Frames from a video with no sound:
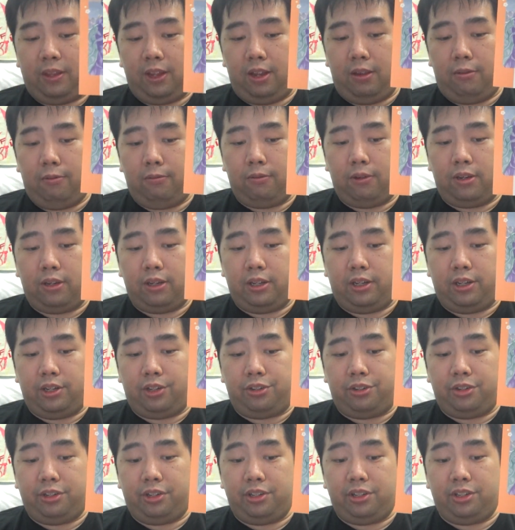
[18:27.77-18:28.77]
they were the
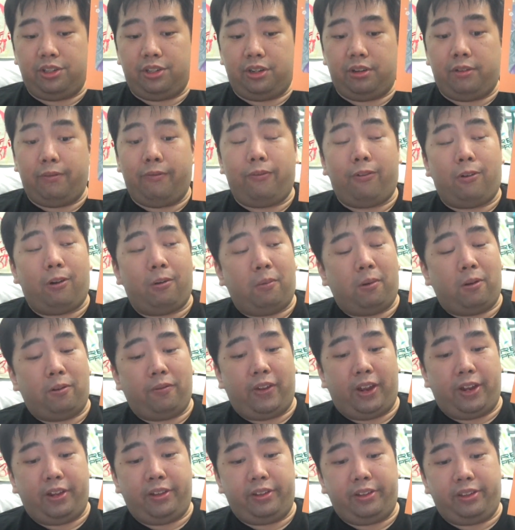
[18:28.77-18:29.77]
traditional form
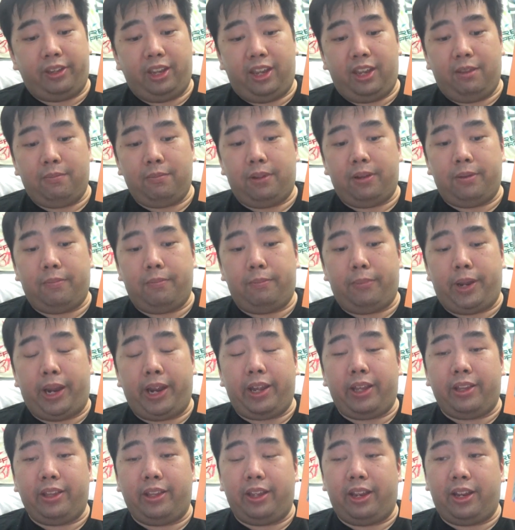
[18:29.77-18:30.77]
of entertainment
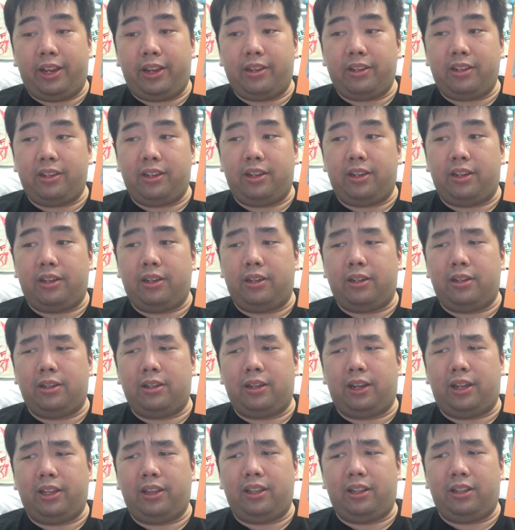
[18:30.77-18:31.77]
back then
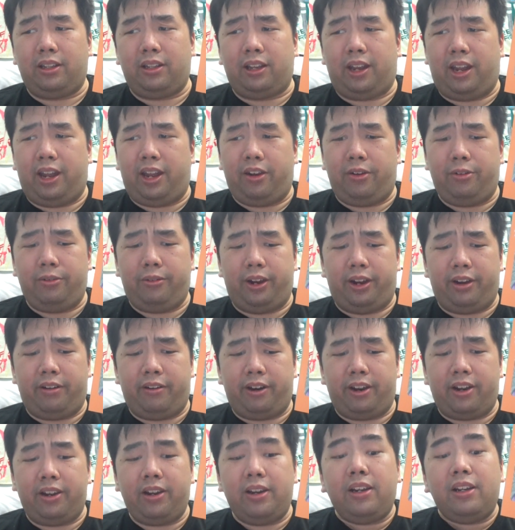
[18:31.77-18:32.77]
in, I think, the Edo
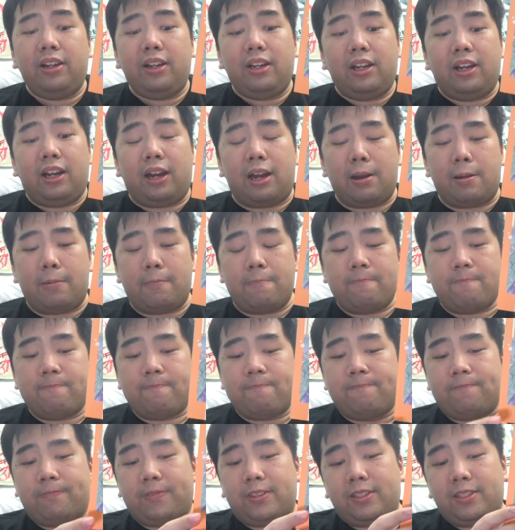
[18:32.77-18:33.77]
era.
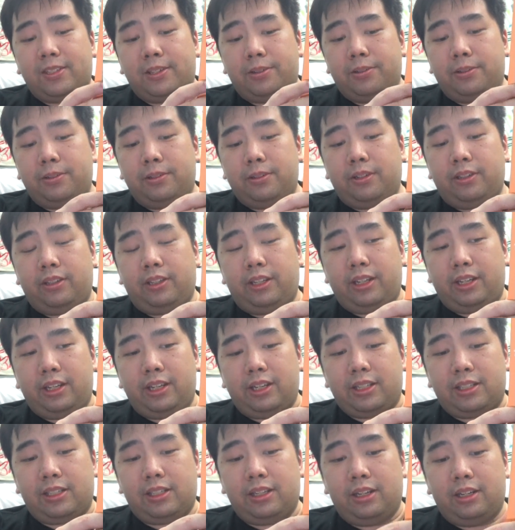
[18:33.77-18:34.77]
Um, so the thing
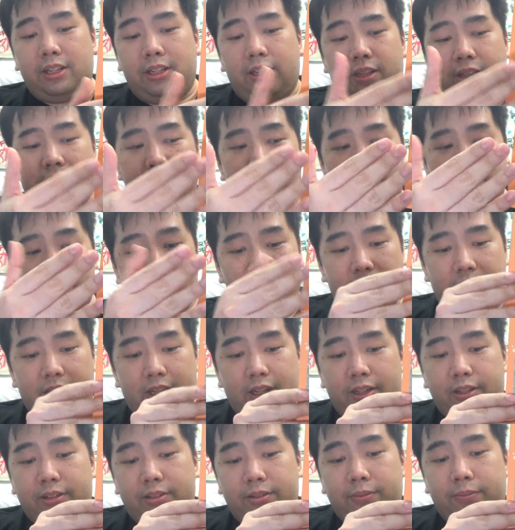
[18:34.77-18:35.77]
is, this
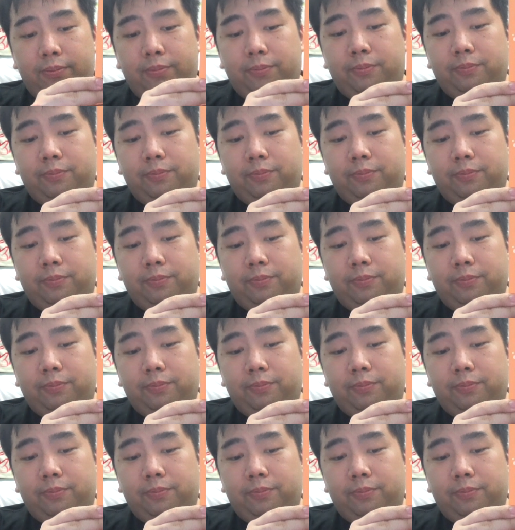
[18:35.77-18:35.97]
girl,